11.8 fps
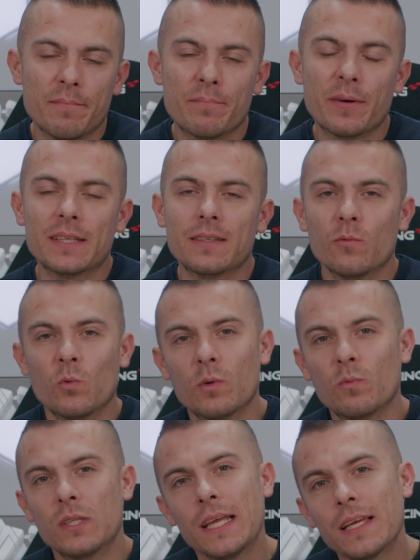But when
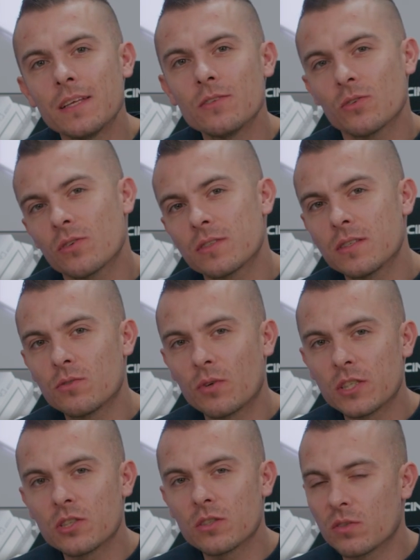we take into
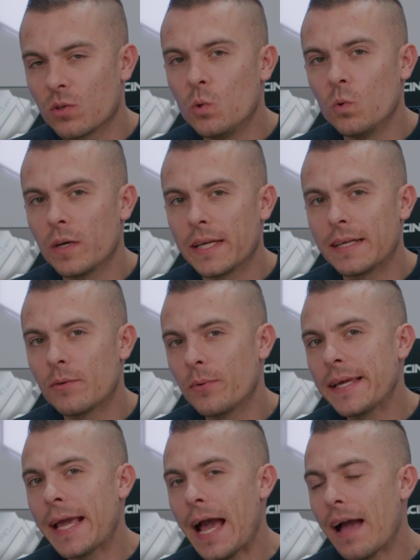consideration the cooling,
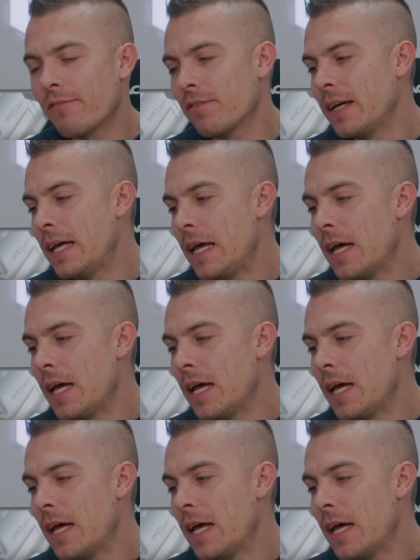we have